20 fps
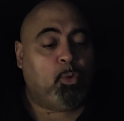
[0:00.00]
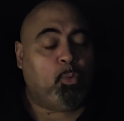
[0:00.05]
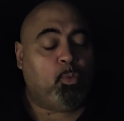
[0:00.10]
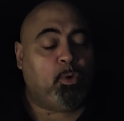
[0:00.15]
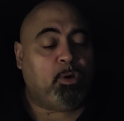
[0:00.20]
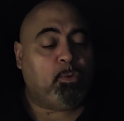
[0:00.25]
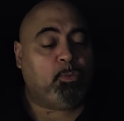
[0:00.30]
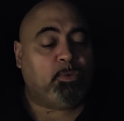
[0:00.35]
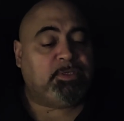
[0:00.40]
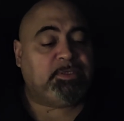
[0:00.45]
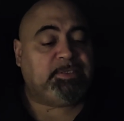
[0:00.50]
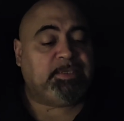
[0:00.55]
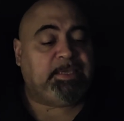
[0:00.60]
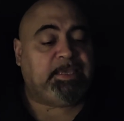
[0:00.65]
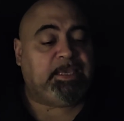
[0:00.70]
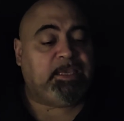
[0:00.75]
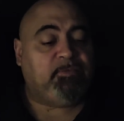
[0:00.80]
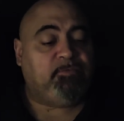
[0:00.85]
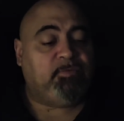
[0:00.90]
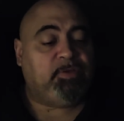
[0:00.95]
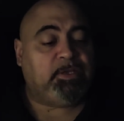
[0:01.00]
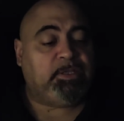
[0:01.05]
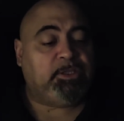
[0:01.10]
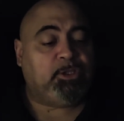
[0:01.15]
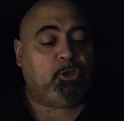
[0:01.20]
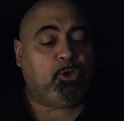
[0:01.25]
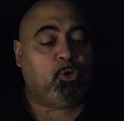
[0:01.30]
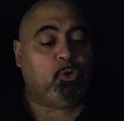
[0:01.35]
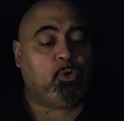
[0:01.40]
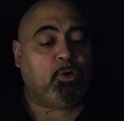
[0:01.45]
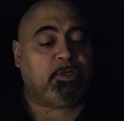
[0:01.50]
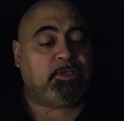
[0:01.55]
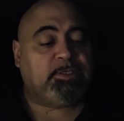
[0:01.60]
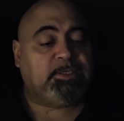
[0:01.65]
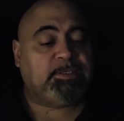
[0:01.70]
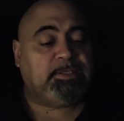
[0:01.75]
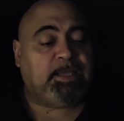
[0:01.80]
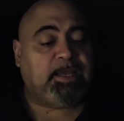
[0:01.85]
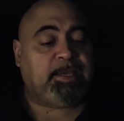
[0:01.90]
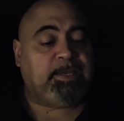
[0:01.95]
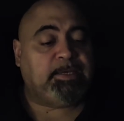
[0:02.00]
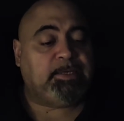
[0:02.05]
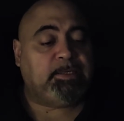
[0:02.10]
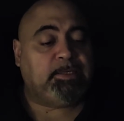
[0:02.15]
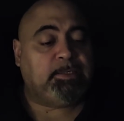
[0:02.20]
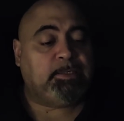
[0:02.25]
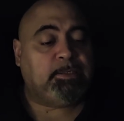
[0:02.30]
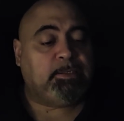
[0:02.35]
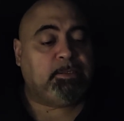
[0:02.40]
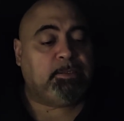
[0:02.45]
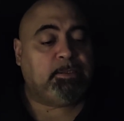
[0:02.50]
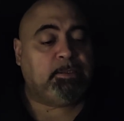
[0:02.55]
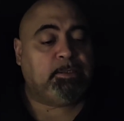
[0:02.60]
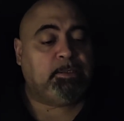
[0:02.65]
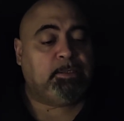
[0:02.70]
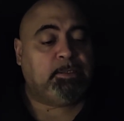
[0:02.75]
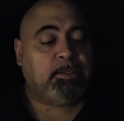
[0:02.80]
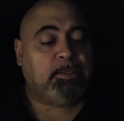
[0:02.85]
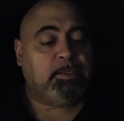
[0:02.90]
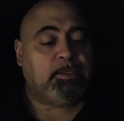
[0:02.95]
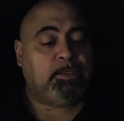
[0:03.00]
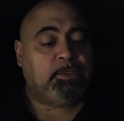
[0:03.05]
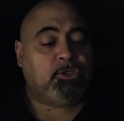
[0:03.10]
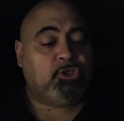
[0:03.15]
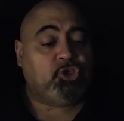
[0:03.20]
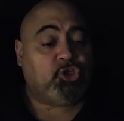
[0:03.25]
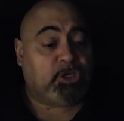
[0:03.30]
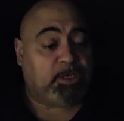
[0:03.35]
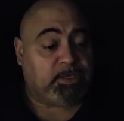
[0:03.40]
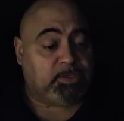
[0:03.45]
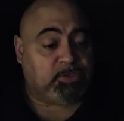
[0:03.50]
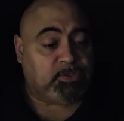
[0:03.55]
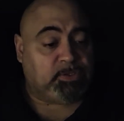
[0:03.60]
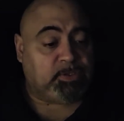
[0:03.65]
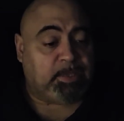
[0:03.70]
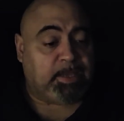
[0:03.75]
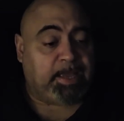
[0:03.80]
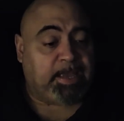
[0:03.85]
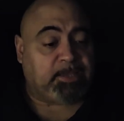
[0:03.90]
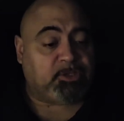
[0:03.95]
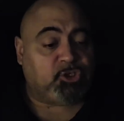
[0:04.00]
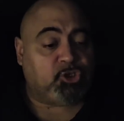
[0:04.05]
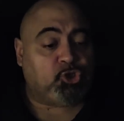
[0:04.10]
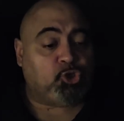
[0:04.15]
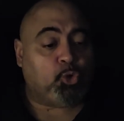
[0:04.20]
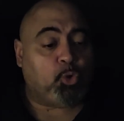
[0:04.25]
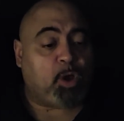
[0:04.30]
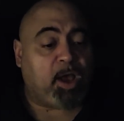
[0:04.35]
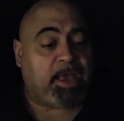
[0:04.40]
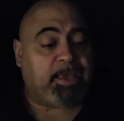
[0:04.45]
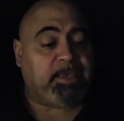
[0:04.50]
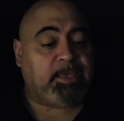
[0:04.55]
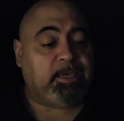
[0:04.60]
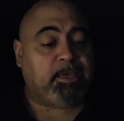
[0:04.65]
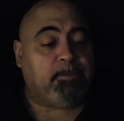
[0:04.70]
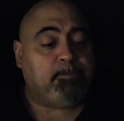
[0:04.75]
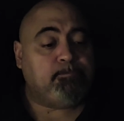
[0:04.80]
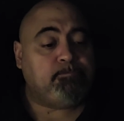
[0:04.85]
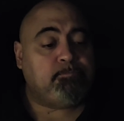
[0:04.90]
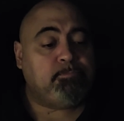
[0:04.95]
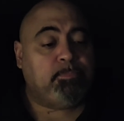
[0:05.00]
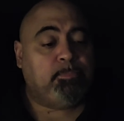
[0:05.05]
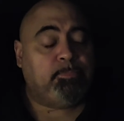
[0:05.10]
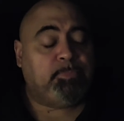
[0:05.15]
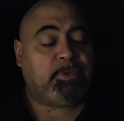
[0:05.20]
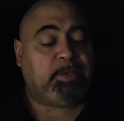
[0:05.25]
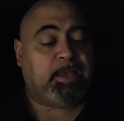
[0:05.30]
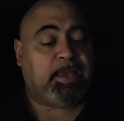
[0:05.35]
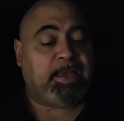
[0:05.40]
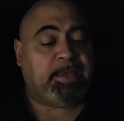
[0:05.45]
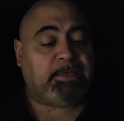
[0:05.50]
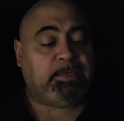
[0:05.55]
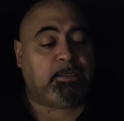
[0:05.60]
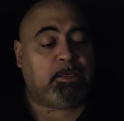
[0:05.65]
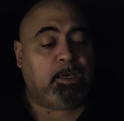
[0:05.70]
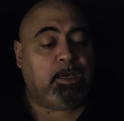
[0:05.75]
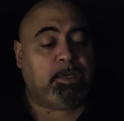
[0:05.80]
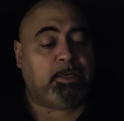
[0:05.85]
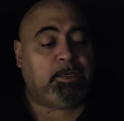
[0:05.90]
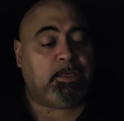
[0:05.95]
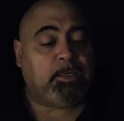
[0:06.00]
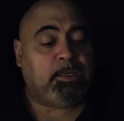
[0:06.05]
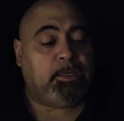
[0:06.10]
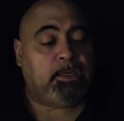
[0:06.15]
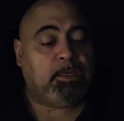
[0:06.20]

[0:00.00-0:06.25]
what was evil in the Lord's sight, just as Jehoiakim had done.